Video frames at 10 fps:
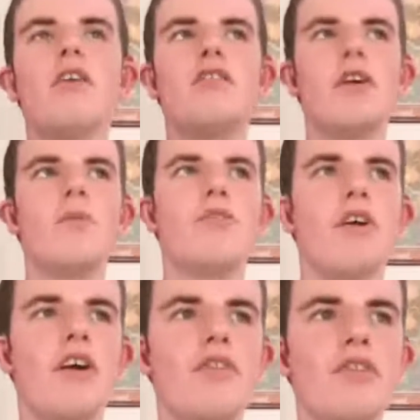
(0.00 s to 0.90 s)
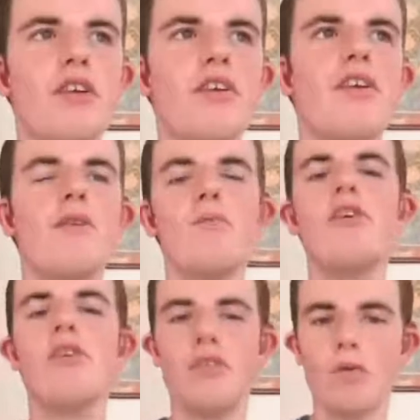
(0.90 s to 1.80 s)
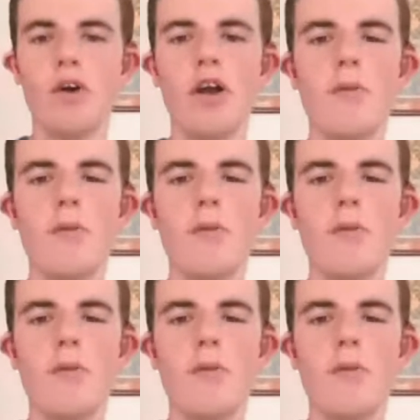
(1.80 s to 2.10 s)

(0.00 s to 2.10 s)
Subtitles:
so precisely, and in an amusing way,